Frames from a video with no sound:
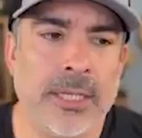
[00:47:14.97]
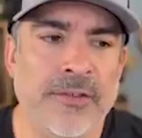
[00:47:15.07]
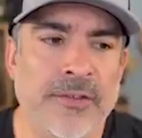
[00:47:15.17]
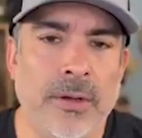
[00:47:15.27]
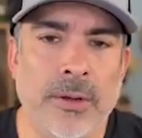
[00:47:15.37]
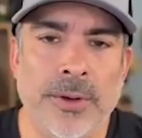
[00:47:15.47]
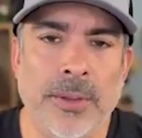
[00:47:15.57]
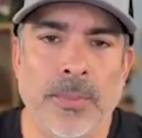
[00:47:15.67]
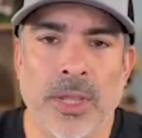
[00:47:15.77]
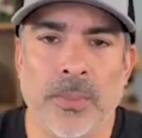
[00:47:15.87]
if they're going to
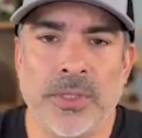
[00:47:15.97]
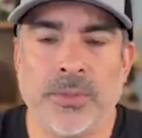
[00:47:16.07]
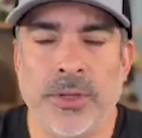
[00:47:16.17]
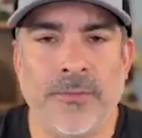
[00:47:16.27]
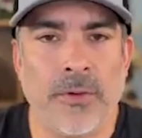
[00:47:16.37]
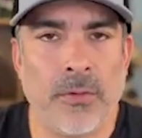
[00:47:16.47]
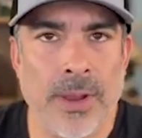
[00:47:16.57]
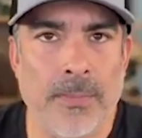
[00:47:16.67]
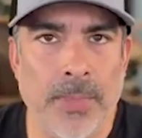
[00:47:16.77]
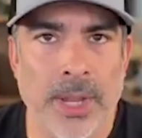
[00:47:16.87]
pick between for
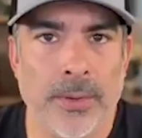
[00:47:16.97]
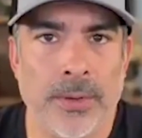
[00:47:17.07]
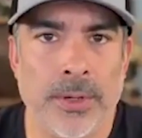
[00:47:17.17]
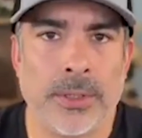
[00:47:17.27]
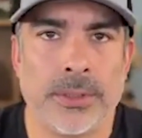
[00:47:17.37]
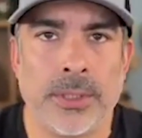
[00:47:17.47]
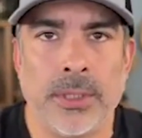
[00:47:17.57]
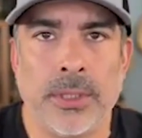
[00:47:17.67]
rent by owners